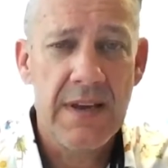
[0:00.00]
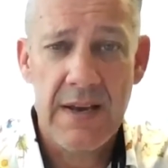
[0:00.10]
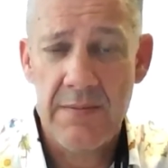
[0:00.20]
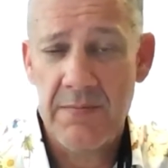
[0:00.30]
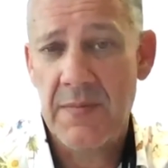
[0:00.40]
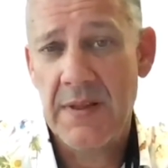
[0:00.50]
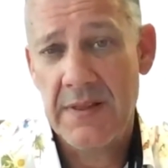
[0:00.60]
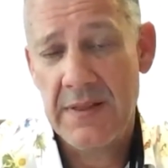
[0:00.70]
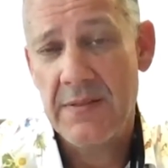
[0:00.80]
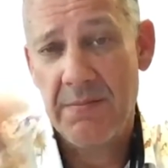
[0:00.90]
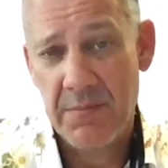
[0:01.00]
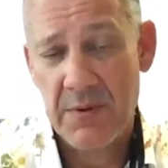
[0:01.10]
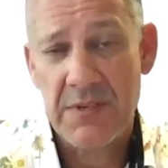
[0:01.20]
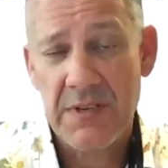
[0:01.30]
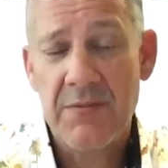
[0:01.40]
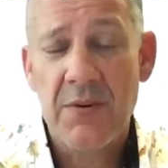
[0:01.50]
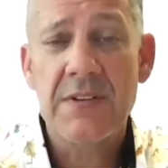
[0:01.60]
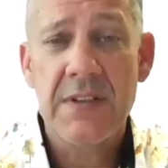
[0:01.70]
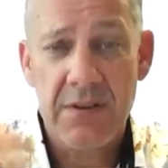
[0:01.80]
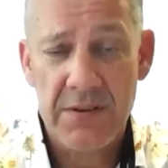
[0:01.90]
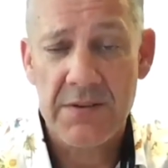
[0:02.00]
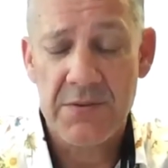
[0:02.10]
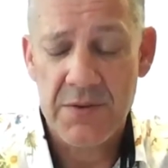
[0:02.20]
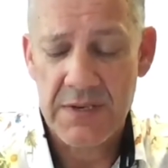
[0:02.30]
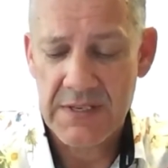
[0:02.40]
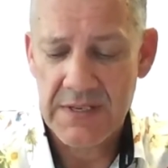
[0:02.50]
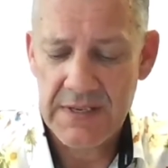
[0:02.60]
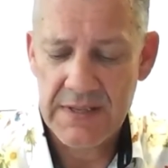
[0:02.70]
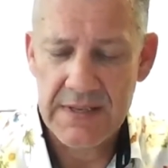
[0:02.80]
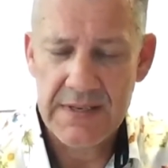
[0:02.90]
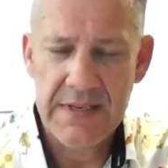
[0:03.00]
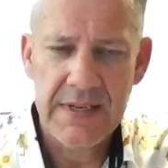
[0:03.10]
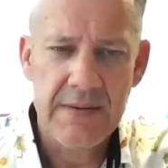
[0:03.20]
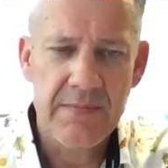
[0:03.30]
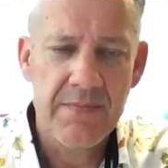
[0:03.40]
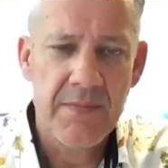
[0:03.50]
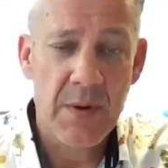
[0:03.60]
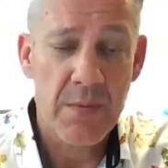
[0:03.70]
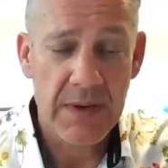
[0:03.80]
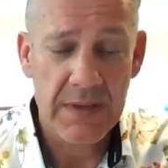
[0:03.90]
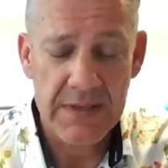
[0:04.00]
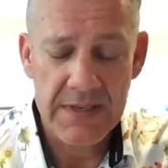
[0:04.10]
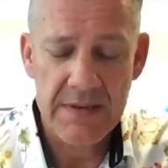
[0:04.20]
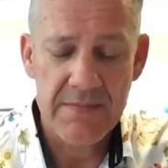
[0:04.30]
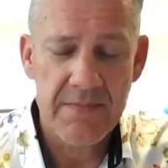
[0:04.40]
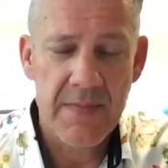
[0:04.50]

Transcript: the perceived trust, and also trust in the team or among the team.